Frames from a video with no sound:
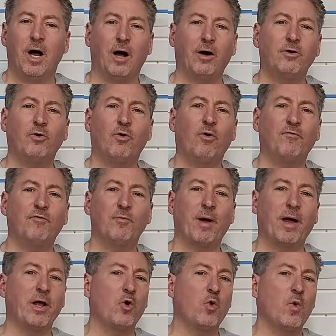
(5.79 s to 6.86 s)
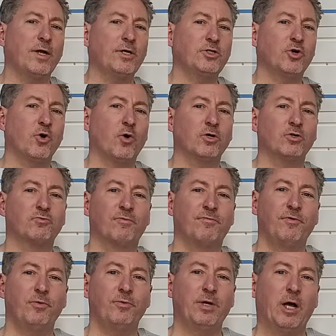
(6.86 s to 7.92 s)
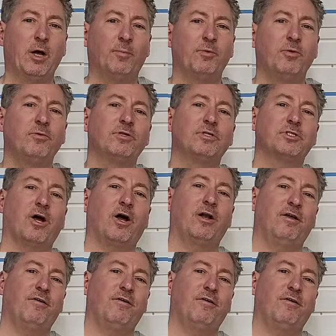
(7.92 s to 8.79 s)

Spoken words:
I'm going to offer my quick charge review to help you decide